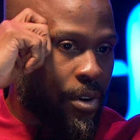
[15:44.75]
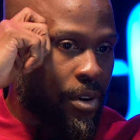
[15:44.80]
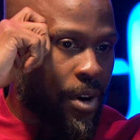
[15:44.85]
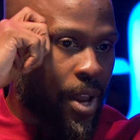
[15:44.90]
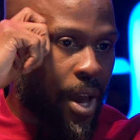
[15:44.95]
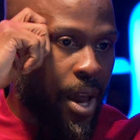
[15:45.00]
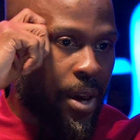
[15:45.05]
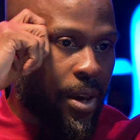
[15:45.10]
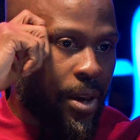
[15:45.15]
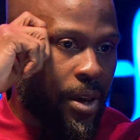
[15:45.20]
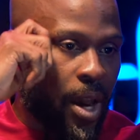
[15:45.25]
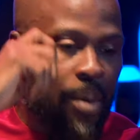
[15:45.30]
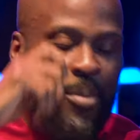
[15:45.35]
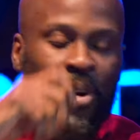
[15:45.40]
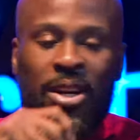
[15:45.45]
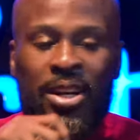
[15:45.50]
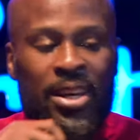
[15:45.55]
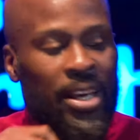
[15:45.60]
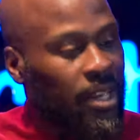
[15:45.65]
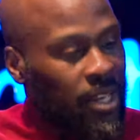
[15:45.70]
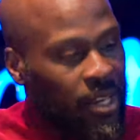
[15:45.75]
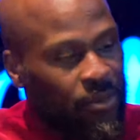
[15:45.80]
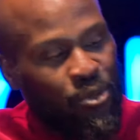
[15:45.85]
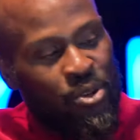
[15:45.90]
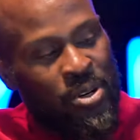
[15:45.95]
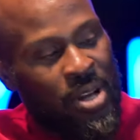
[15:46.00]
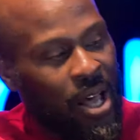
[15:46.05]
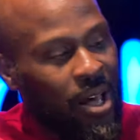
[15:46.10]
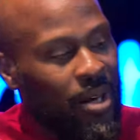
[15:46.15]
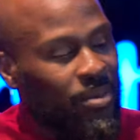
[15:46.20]
Like, I mean,
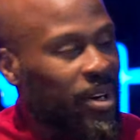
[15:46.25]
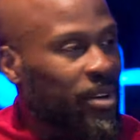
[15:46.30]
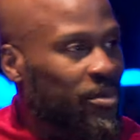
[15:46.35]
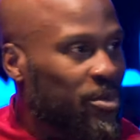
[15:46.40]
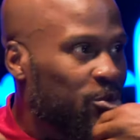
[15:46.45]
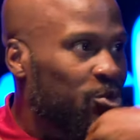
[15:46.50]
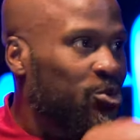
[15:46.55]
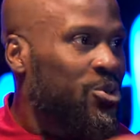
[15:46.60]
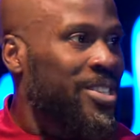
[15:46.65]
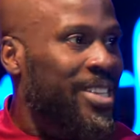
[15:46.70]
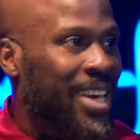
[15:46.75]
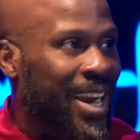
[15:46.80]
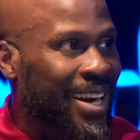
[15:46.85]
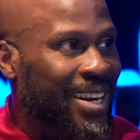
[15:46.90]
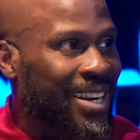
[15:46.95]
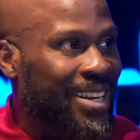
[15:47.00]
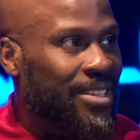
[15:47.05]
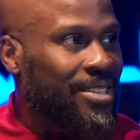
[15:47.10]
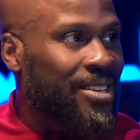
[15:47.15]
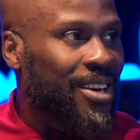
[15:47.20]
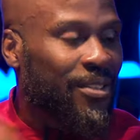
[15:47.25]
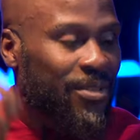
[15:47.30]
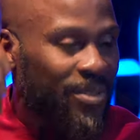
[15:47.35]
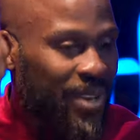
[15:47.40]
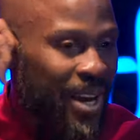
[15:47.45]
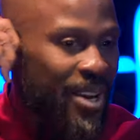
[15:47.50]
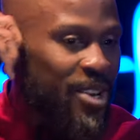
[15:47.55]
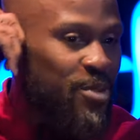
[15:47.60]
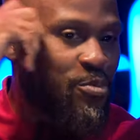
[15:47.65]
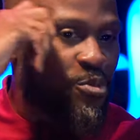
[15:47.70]
even now, I'm even saying itself
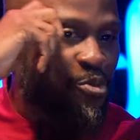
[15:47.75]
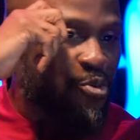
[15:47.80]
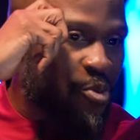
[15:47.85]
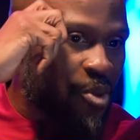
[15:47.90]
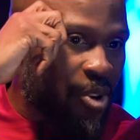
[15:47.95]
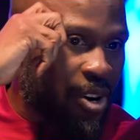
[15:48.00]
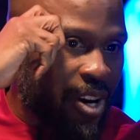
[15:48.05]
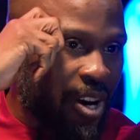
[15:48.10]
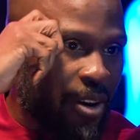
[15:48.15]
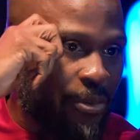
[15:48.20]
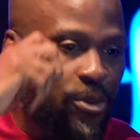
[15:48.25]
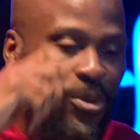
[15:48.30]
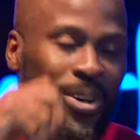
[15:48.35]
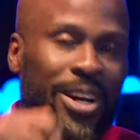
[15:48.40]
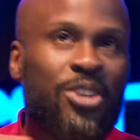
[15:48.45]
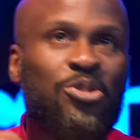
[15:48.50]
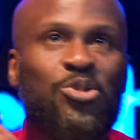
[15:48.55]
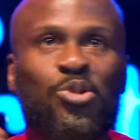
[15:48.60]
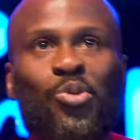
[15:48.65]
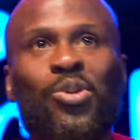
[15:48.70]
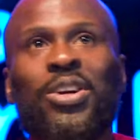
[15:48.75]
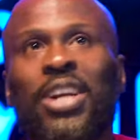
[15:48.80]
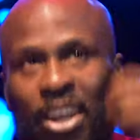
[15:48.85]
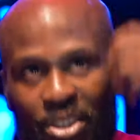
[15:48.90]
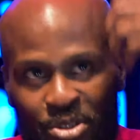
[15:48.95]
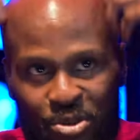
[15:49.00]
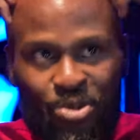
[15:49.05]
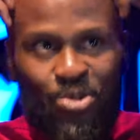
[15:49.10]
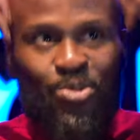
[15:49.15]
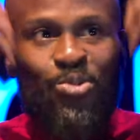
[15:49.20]
that like, you pull one earphone. That's someone that
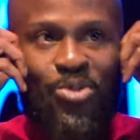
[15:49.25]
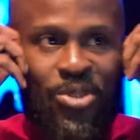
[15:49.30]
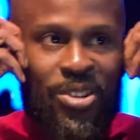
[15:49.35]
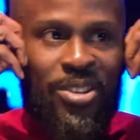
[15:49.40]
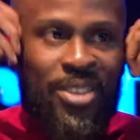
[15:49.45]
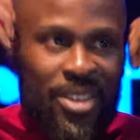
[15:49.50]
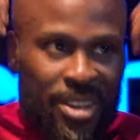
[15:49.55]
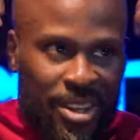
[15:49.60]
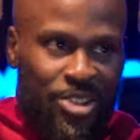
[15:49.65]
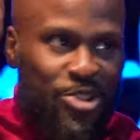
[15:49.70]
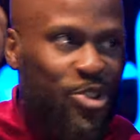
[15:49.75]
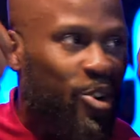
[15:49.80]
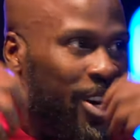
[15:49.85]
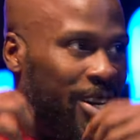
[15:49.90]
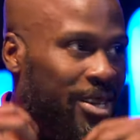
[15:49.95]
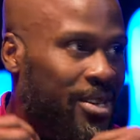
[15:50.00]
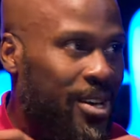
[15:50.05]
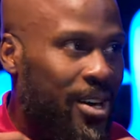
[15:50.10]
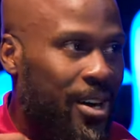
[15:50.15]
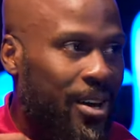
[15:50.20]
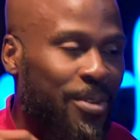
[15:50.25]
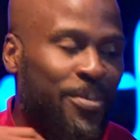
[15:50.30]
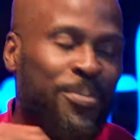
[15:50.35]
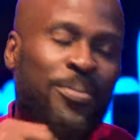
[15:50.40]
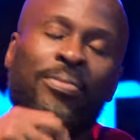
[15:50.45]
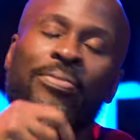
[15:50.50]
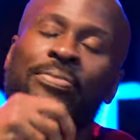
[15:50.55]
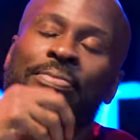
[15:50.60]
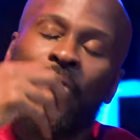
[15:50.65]
used to, you understand? Yeah.